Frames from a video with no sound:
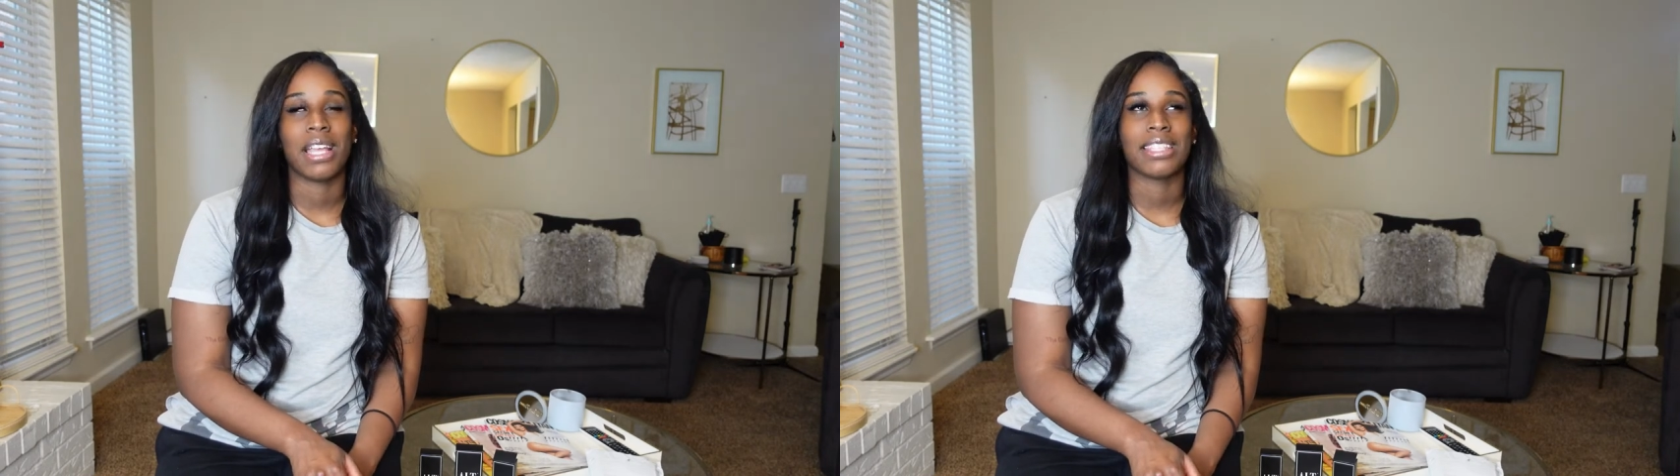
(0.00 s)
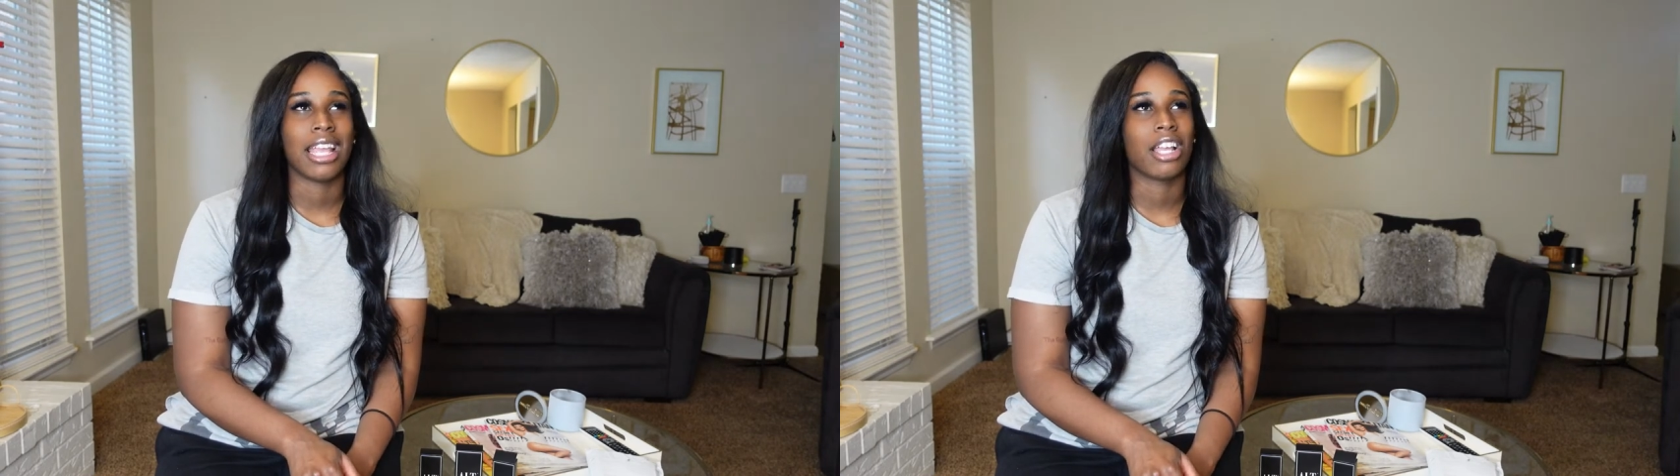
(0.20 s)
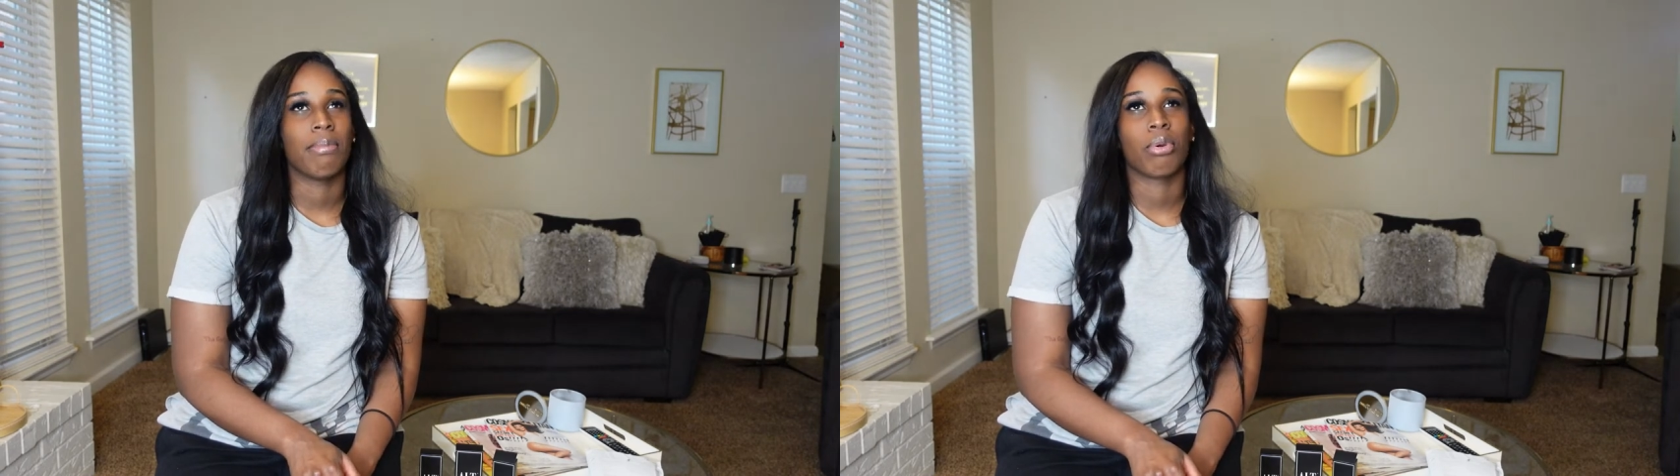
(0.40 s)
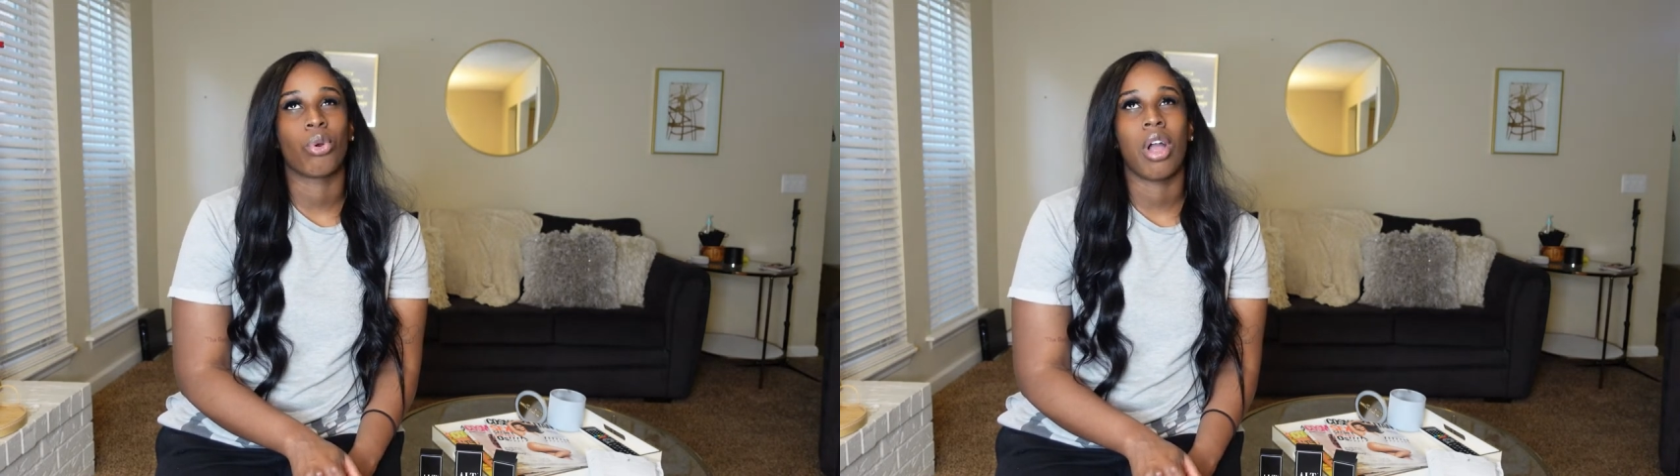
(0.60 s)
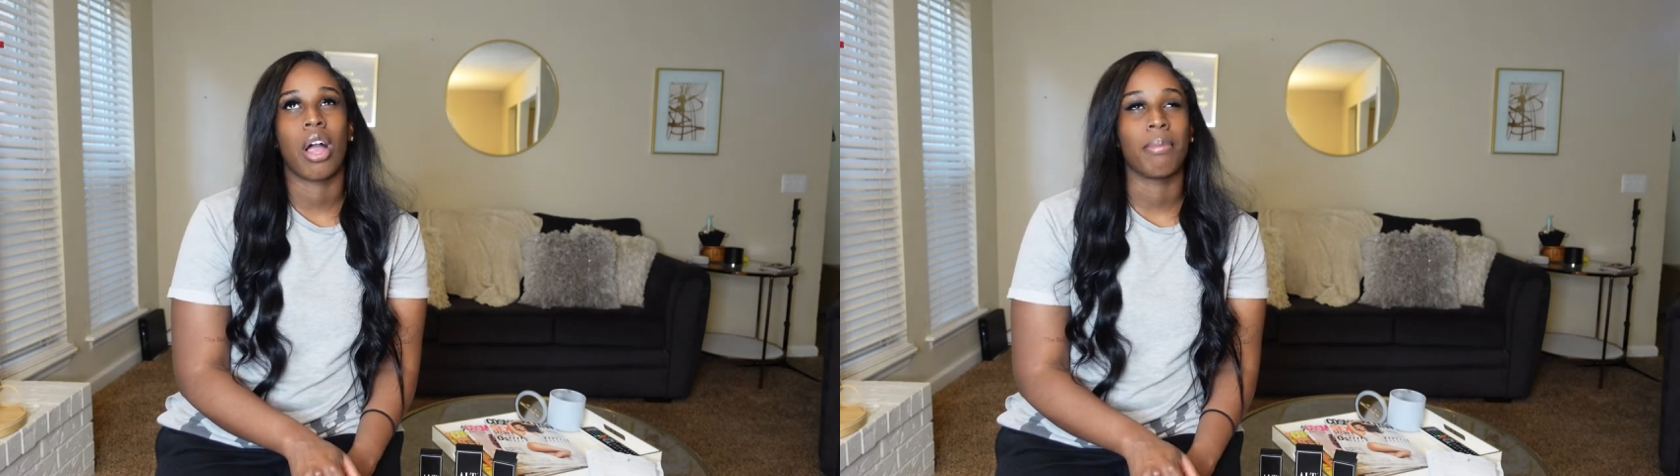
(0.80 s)
That's like a
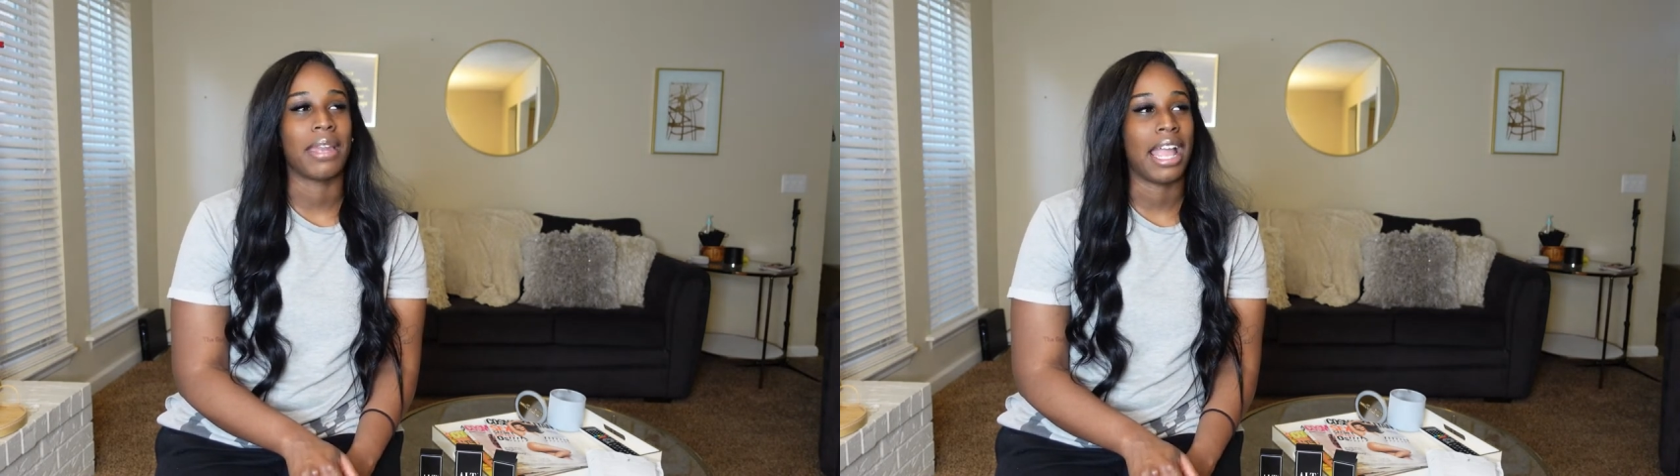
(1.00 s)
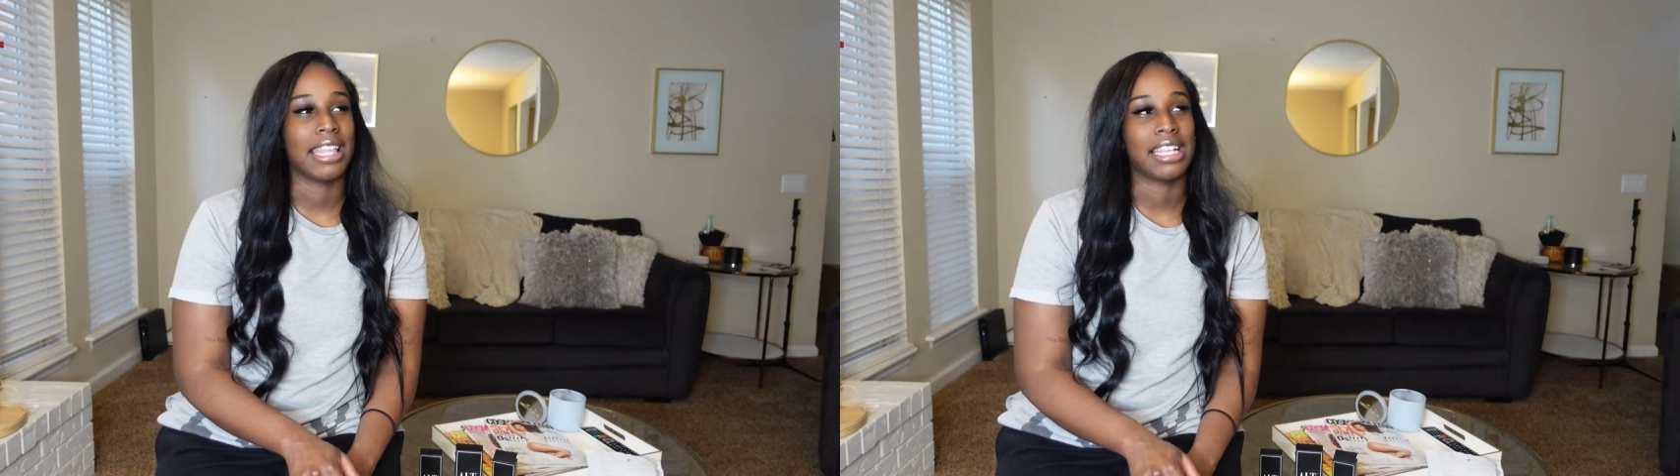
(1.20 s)
prom night.